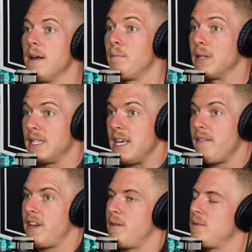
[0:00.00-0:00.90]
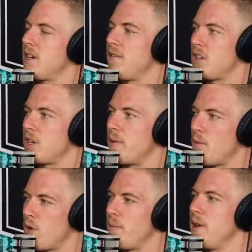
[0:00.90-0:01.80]
believe in himself a little bit
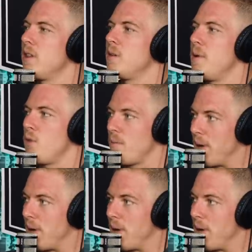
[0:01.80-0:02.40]
more, be a little bit more